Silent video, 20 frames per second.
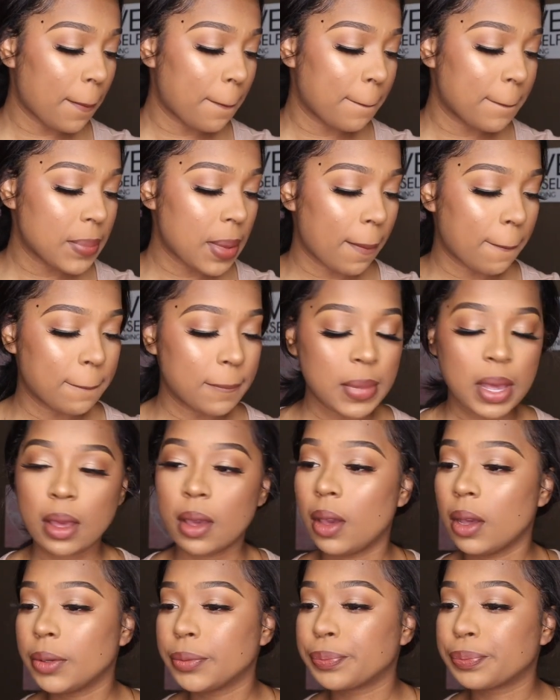I
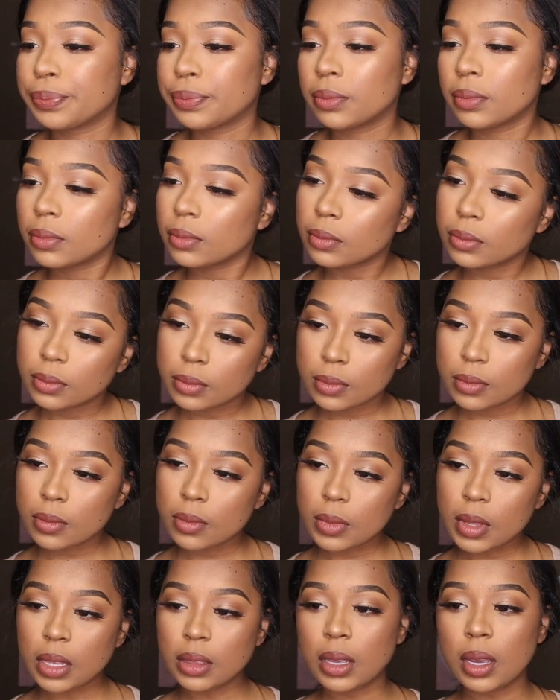
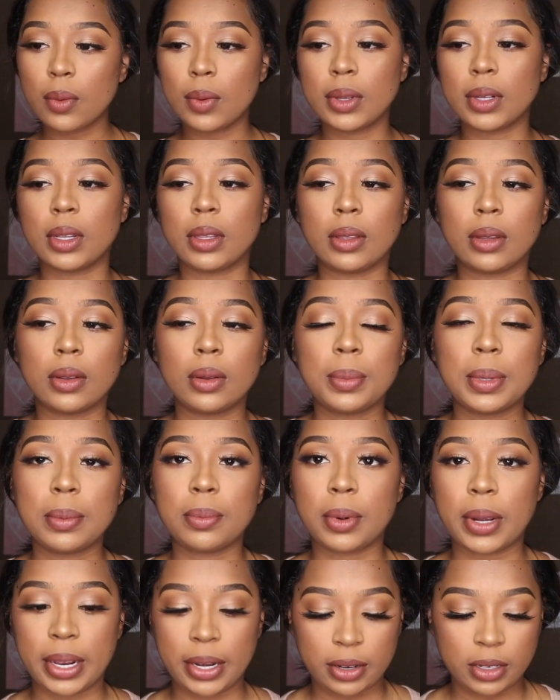think I want it a little bit
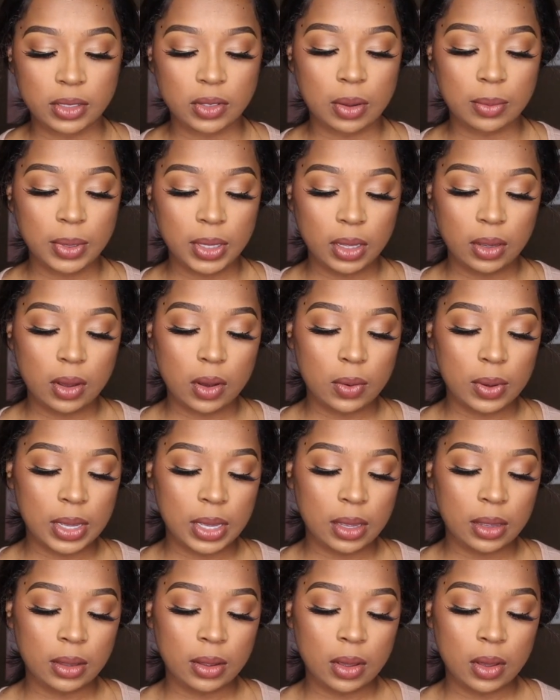brighter, so I'm gonna go
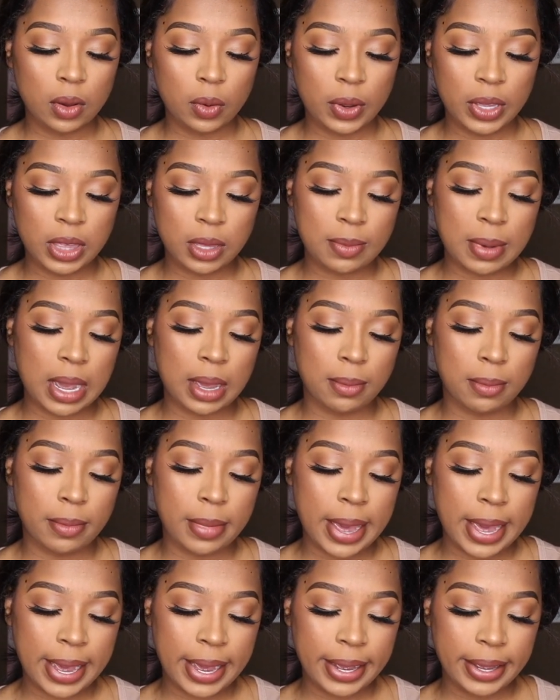in with my
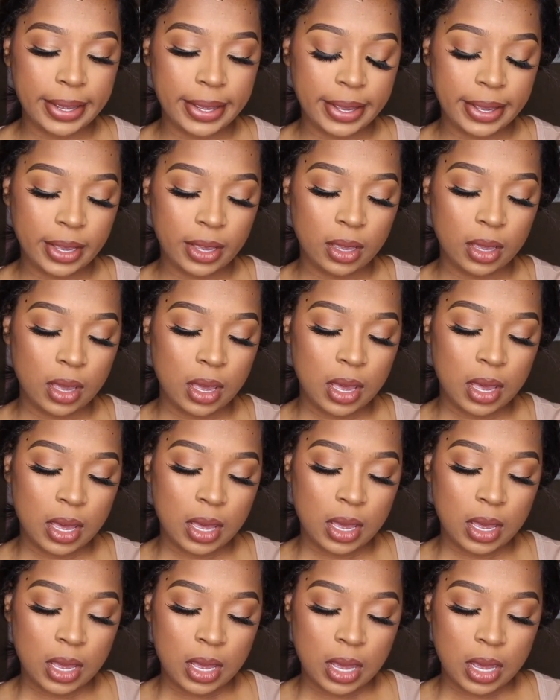MAC
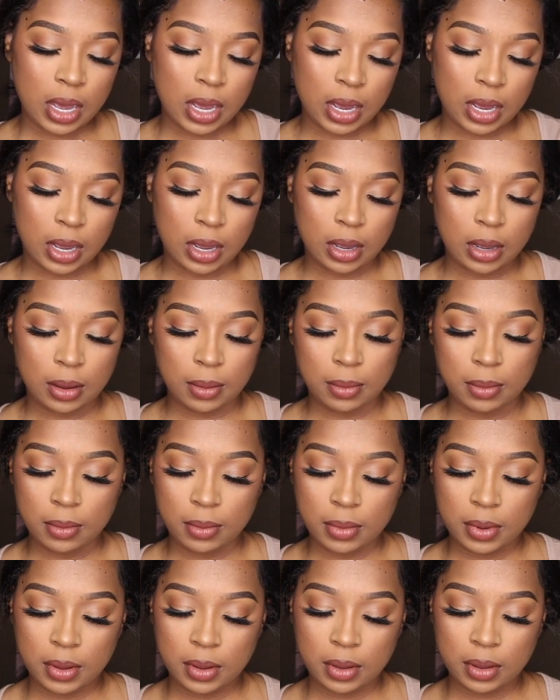
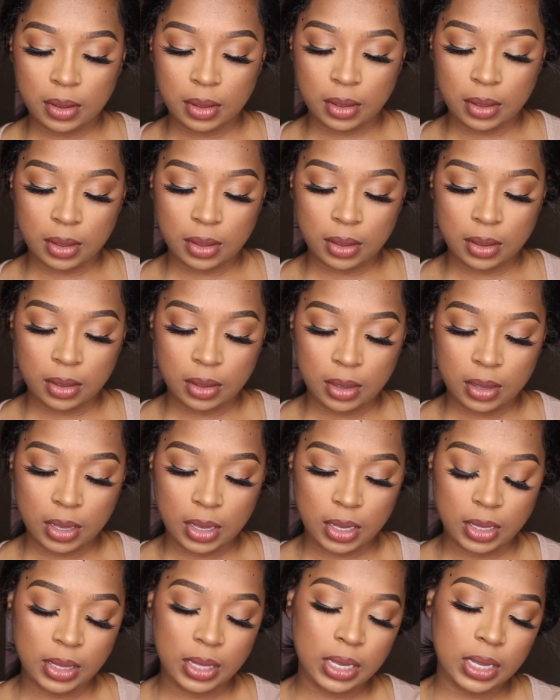and
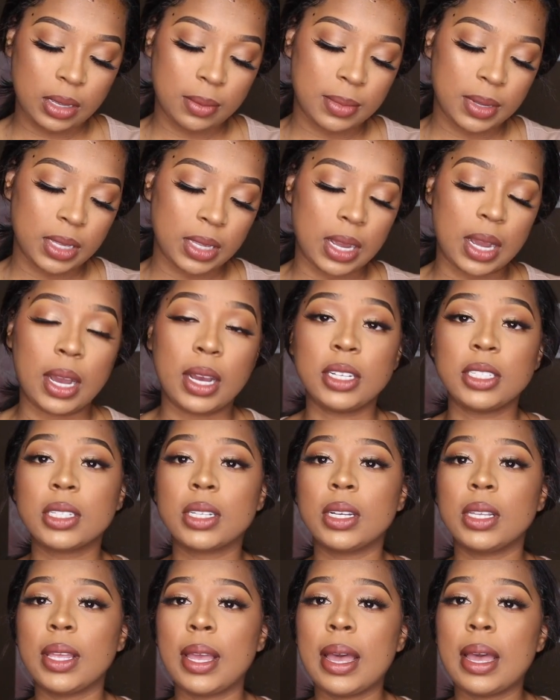Nicki Minaj
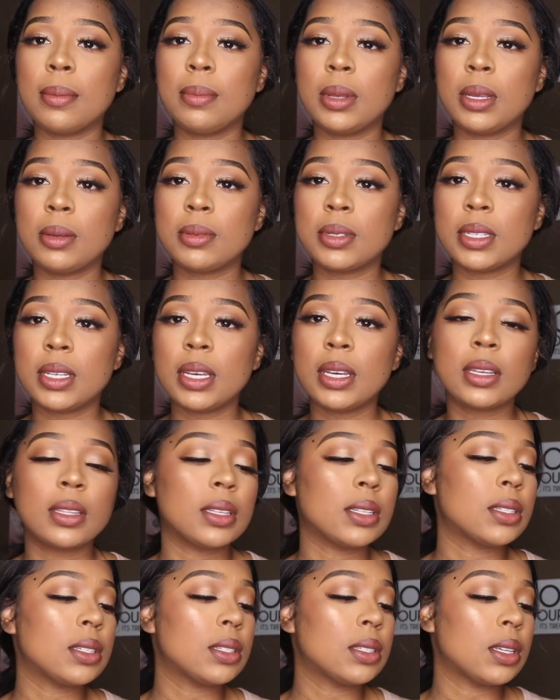collab lipstick.
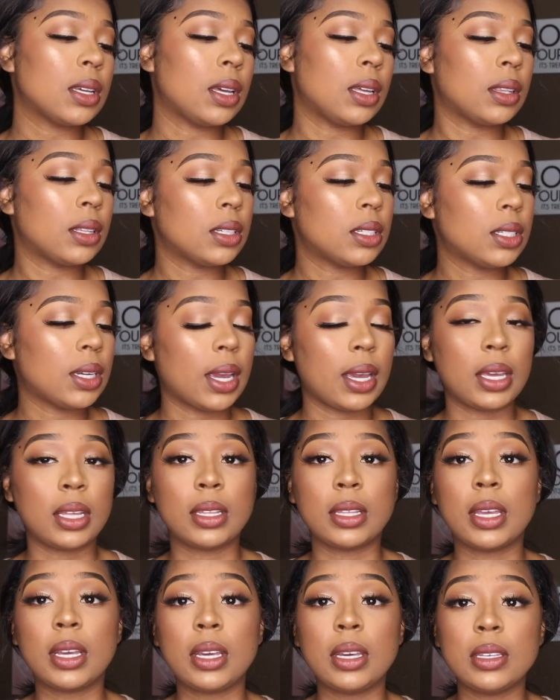This is in the shade
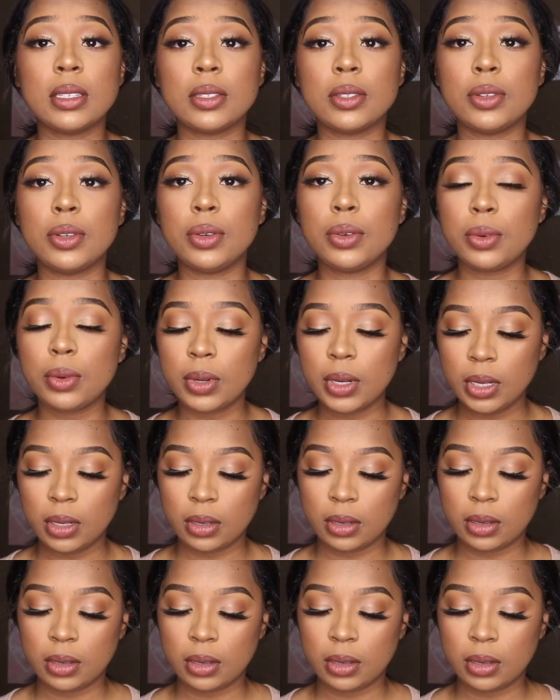Nicki's Nude.